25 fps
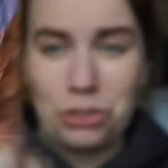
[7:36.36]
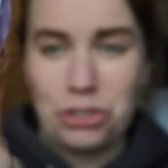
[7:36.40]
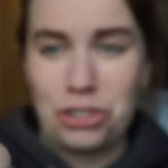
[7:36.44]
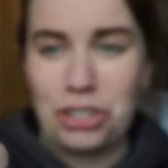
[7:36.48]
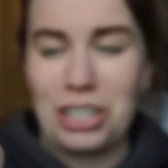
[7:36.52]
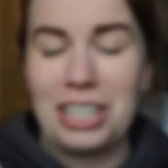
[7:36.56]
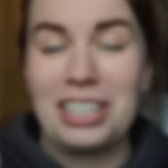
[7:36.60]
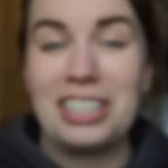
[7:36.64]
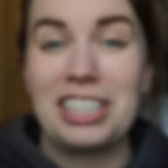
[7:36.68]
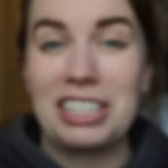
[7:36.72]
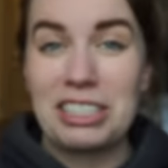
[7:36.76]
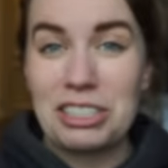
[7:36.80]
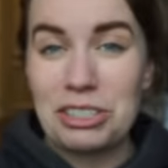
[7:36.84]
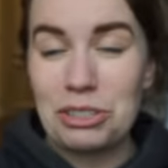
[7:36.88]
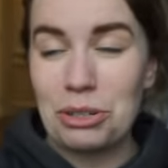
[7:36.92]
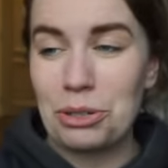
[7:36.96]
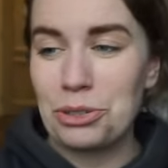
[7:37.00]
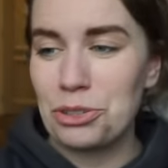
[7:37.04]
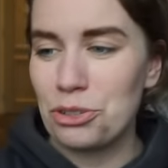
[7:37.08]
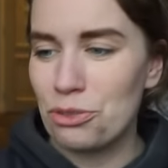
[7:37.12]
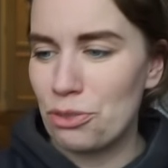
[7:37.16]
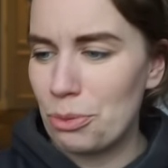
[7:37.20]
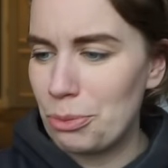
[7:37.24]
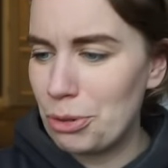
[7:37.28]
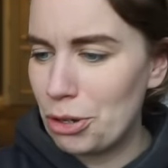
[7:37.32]
shit. This is
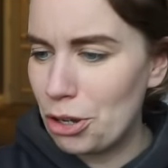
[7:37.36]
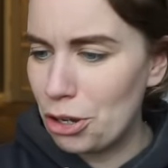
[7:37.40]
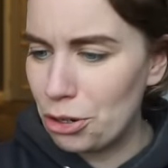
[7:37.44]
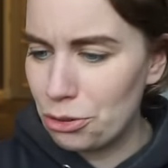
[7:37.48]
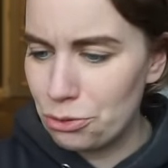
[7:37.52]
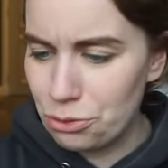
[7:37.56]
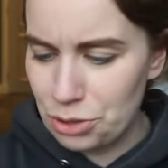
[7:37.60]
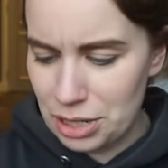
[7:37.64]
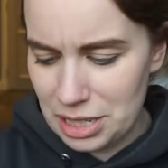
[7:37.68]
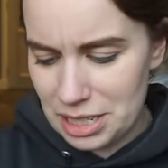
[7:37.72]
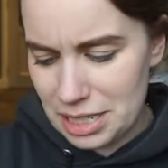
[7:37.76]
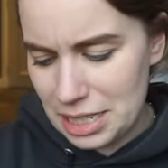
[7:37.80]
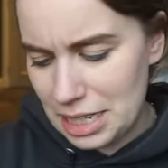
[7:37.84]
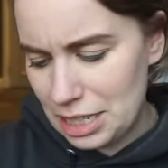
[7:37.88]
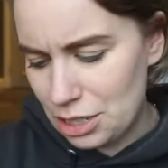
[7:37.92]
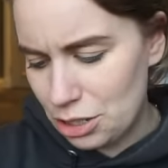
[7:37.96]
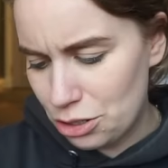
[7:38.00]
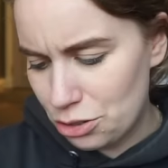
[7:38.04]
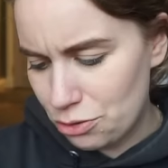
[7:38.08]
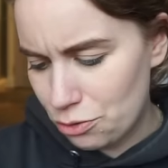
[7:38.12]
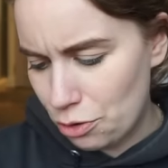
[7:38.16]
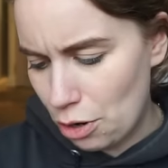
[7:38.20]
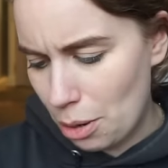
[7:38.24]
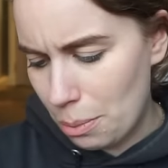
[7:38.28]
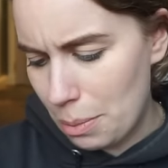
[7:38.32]
also from a conference. It
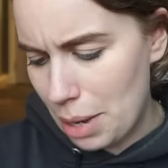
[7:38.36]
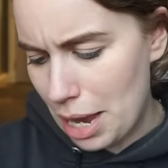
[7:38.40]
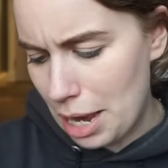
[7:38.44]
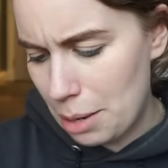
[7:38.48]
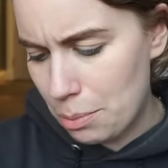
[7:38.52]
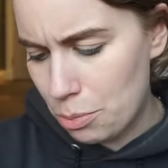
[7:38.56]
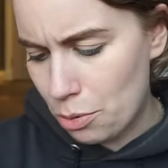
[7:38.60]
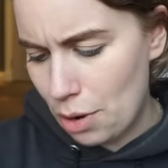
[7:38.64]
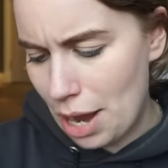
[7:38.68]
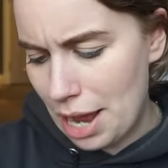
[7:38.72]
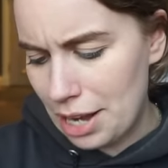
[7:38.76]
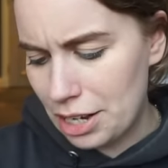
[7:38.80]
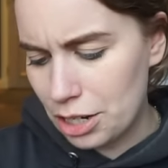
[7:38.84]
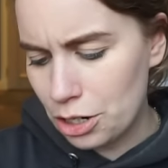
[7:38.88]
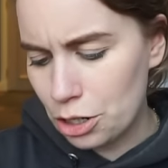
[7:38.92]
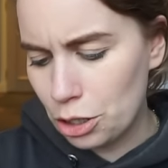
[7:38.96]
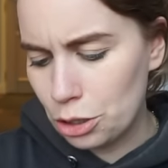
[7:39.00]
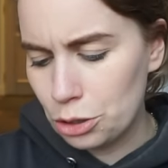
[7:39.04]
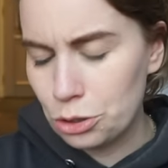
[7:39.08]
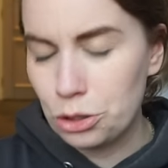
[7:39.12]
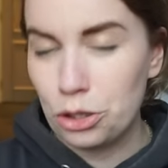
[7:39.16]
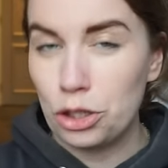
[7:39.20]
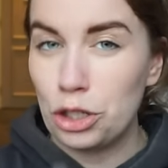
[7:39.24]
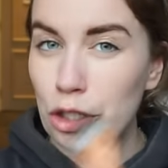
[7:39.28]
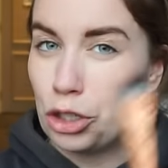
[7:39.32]
is from a brand
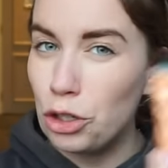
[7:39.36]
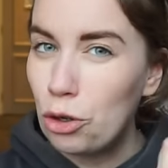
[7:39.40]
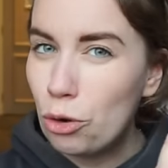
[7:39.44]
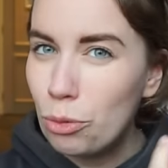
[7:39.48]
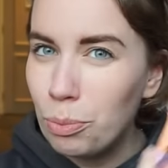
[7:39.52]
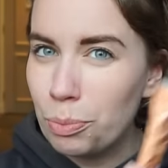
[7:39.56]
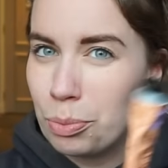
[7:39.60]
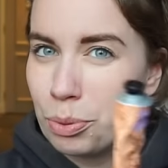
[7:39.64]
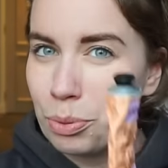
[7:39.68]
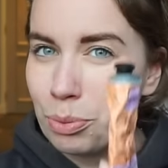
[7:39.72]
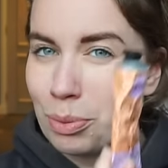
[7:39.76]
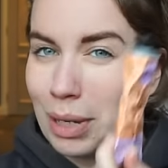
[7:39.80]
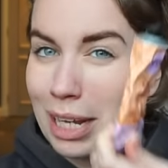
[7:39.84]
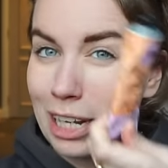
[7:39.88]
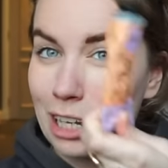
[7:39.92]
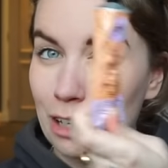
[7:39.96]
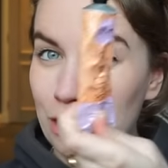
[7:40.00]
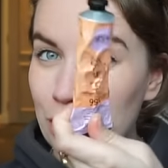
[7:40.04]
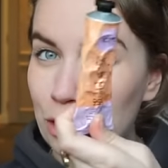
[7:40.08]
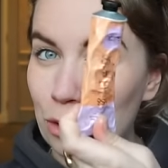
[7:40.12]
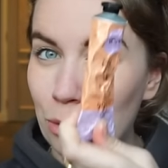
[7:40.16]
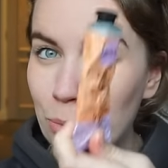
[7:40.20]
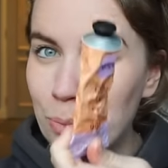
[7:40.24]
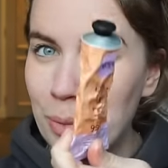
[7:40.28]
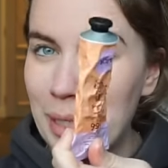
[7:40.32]
called
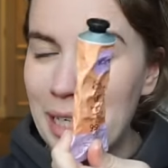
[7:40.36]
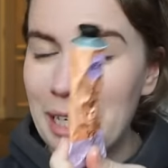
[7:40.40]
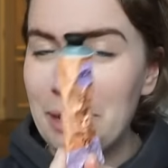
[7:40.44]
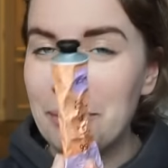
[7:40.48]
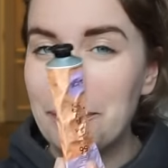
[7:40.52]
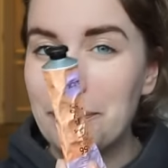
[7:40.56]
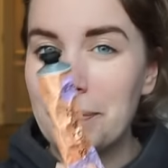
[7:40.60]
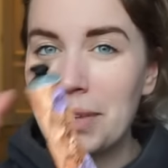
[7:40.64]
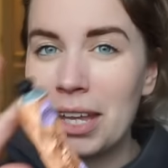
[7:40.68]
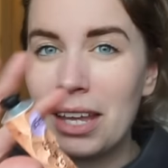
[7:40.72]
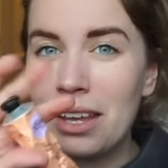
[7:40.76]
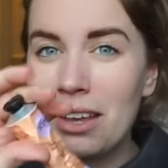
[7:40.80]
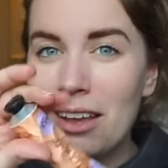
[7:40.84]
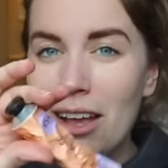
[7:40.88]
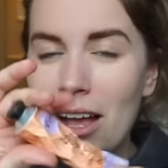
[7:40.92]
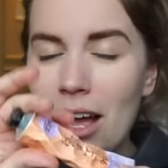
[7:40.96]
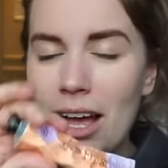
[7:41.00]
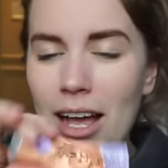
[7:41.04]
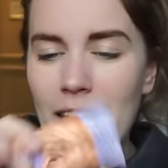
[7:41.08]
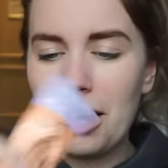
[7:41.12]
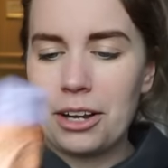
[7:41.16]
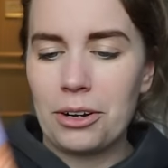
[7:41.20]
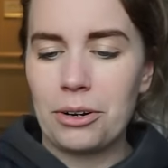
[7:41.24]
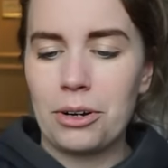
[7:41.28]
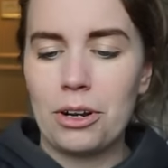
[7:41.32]
Yopi?
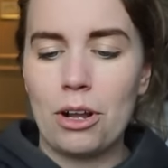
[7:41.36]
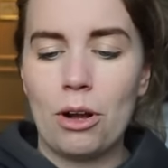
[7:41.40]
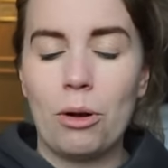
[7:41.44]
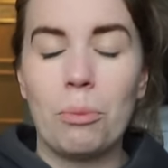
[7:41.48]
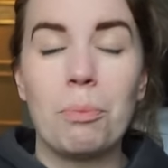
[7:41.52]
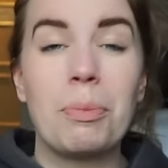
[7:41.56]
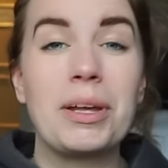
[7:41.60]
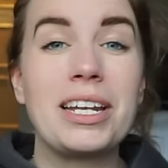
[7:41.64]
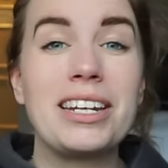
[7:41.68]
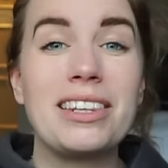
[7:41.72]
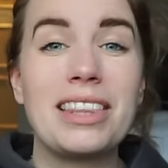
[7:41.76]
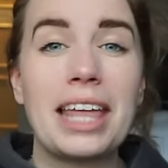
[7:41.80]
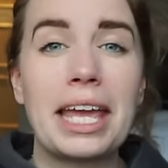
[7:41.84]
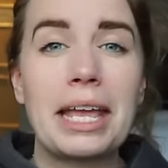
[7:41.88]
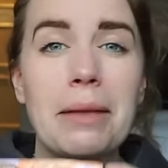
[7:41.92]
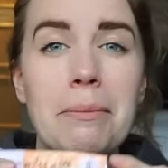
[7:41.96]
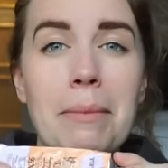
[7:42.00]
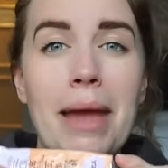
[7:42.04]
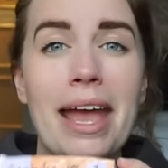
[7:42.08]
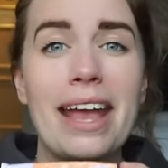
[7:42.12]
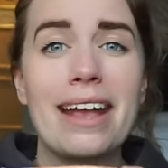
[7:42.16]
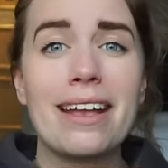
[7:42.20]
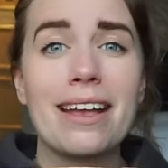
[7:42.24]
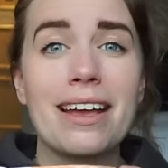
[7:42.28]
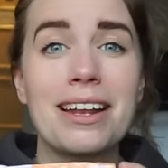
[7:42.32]
I don't know, but they
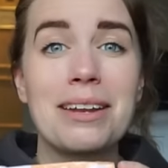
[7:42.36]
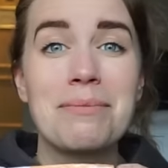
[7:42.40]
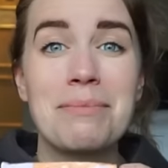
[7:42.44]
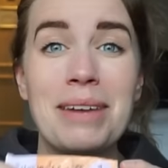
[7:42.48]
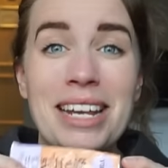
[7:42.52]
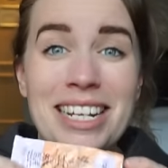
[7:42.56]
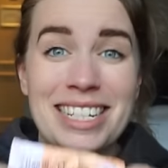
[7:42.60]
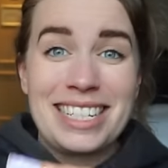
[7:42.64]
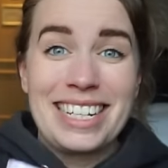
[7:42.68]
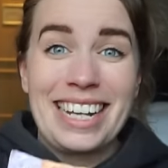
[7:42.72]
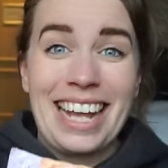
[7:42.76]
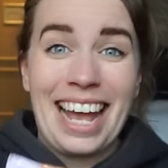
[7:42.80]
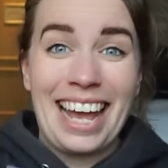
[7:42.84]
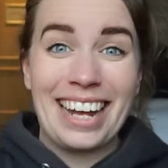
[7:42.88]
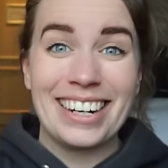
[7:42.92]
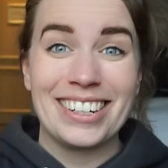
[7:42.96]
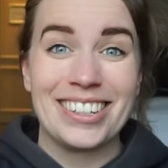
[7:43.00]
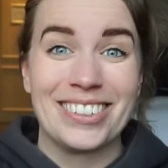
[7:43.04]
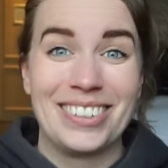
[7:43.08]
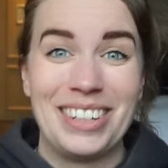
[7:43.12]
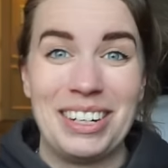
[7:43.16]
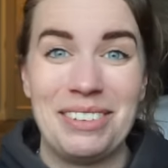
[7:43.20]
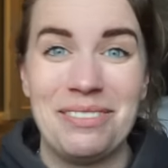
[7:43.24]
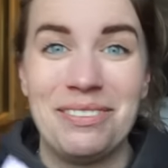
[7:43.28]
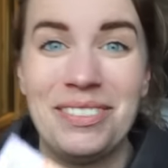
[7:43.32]
make an amazing hand
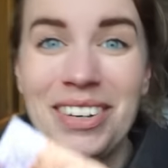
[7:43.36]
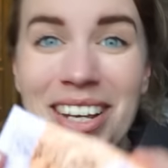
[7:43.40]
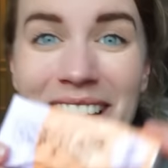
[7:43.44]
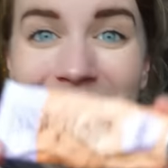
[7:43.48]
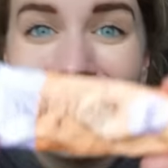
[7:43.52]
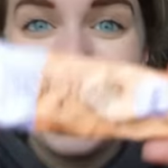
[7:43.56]
cream.